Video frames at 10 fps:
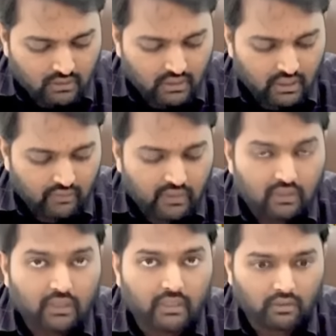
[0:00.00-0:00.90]
The
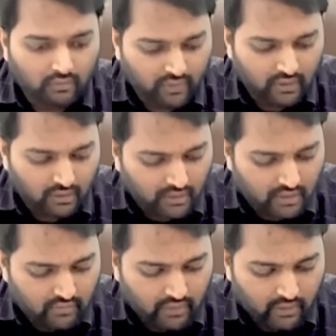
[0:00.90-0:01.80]
required rate of return is
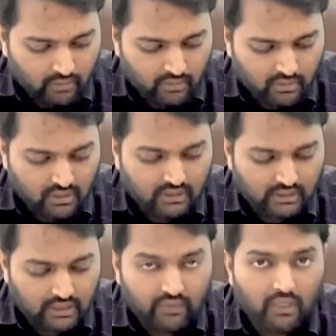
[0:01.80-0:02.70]
20%. The
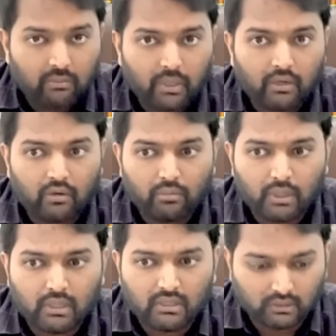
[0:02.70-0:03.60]
dividend paid
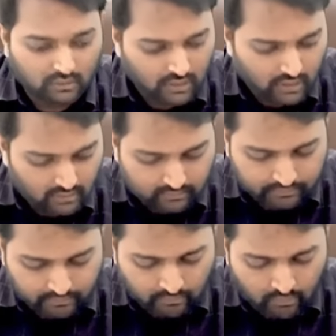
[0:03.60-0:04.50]
rupees 3
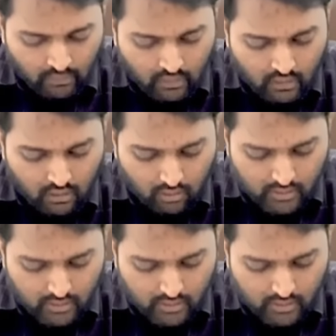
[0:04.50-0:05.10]
on